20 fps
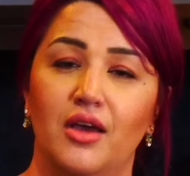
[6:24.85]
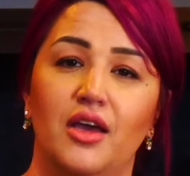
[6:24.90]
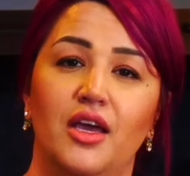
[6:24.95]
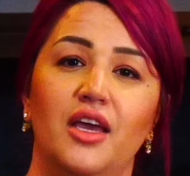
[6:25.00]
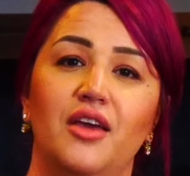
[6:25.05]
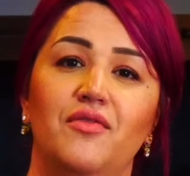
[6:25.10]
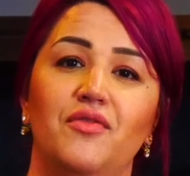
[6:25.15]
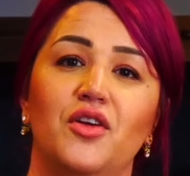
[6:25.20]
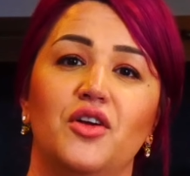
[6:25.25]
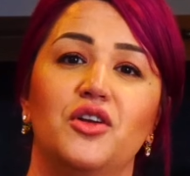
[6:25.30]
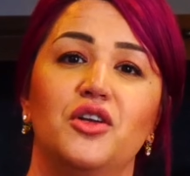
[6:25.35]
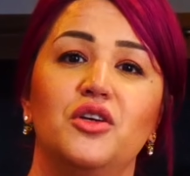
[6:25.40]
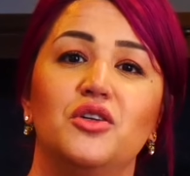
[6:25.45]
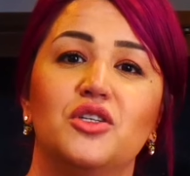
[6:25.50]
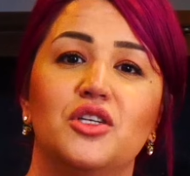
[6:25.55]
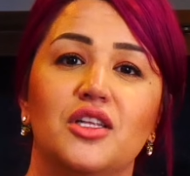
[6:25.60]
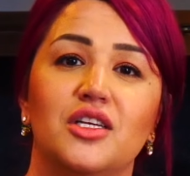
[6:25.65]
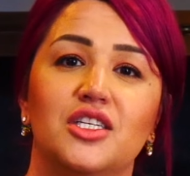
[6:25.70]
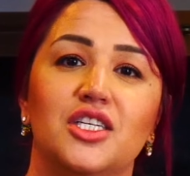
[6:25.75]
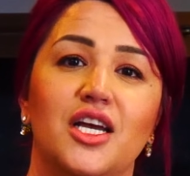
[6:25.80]
If you're new
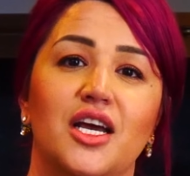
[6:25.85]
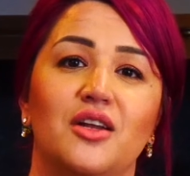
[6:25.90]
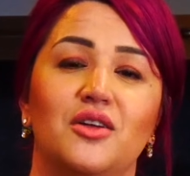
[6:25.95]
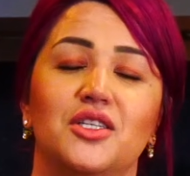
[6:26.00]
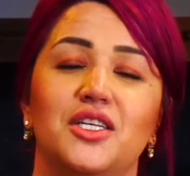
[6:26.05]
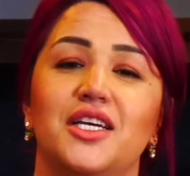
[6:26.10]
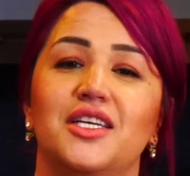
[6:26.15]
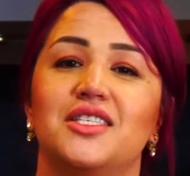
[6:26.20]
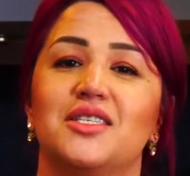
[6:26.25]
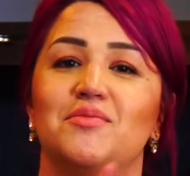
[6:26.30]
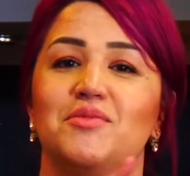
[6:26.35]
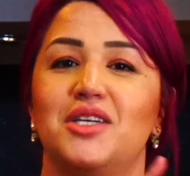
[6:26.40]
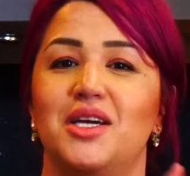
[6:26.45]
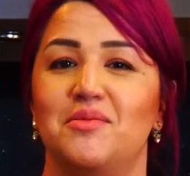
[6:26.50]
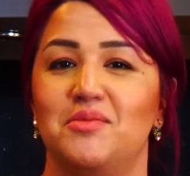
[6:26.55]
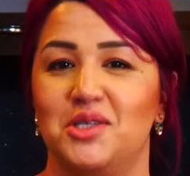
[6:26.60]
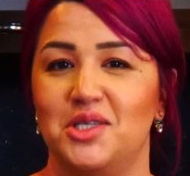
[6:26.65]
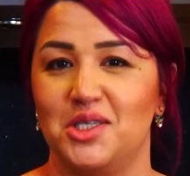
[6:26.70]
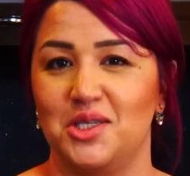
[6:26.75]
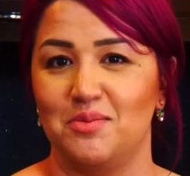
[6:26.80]
to the channel, take some
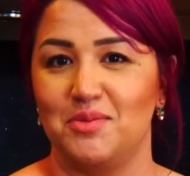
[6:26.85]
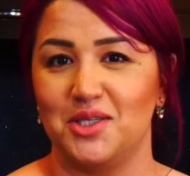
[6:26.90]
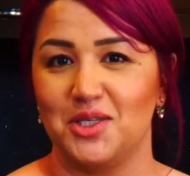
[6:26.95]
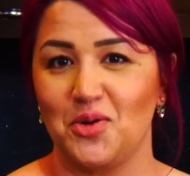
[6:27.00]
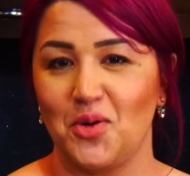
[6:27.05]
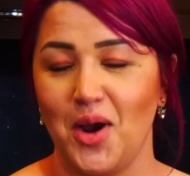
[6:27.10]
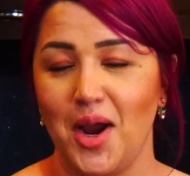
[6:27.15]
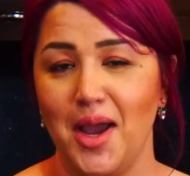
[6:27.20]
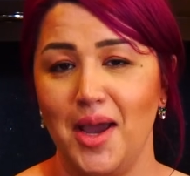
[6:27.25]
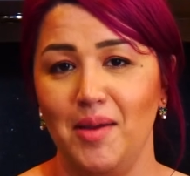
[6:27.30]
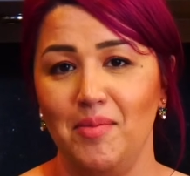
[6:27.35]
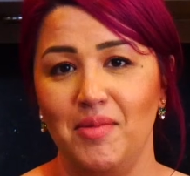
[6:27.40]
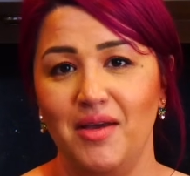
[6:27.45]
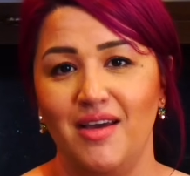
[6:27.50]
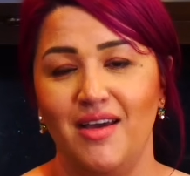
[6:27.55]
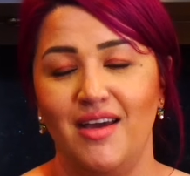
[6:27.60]
time to subscribe.